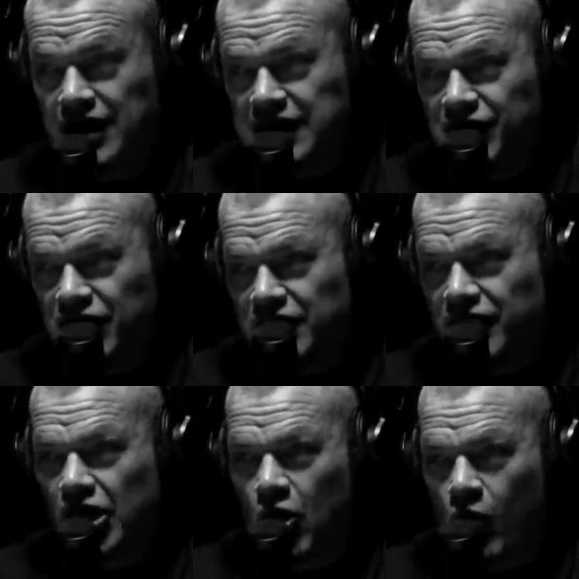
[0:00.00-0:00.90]
even in
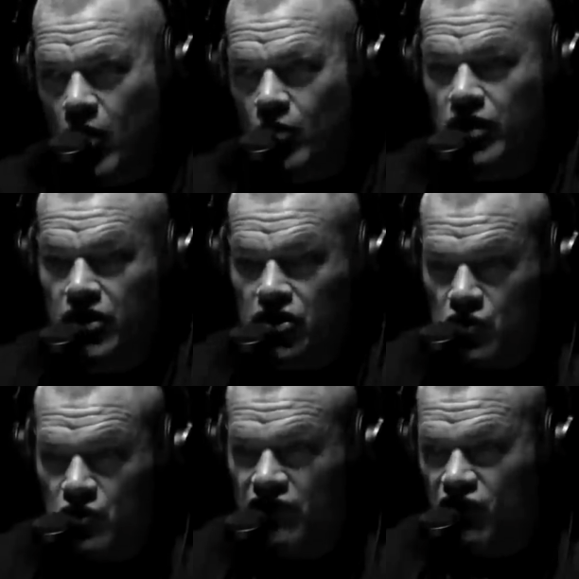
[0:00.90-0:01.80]
the quote
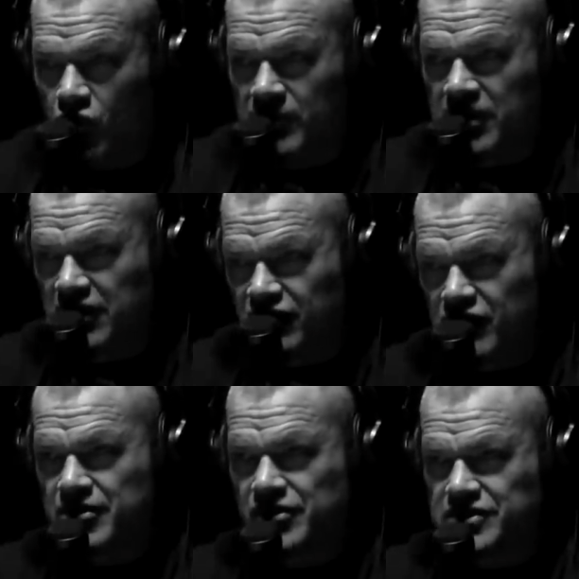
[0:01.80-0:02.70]
uniformity of
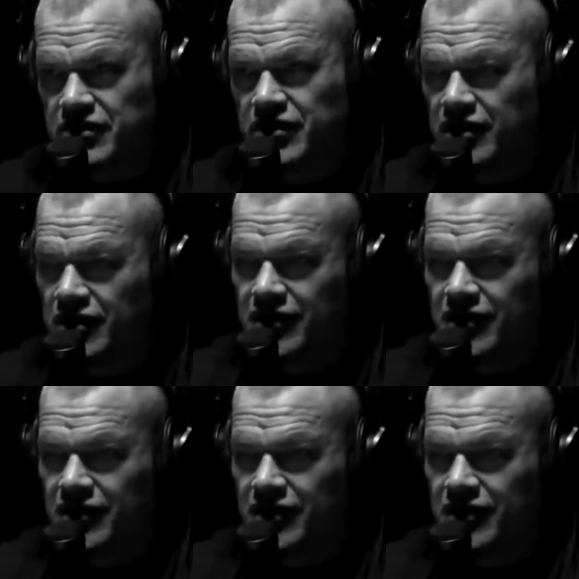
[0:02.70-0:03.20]
the military,